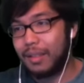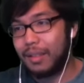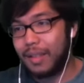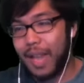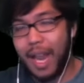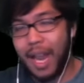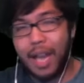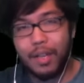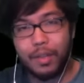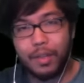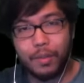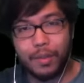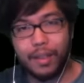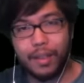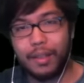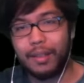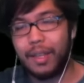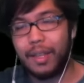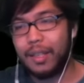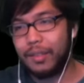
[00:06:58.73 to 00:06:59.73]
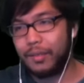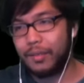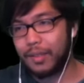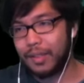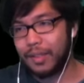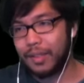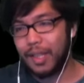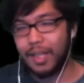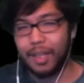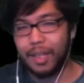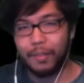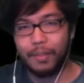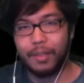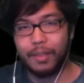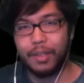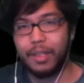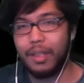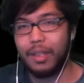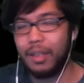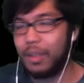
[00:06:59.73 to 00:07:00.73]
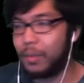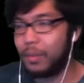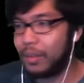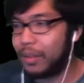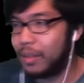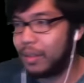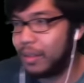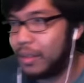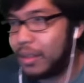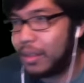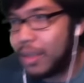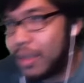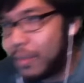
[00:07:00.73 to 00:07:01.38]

Andrew Ritchie, thanks for staying up and chilling with the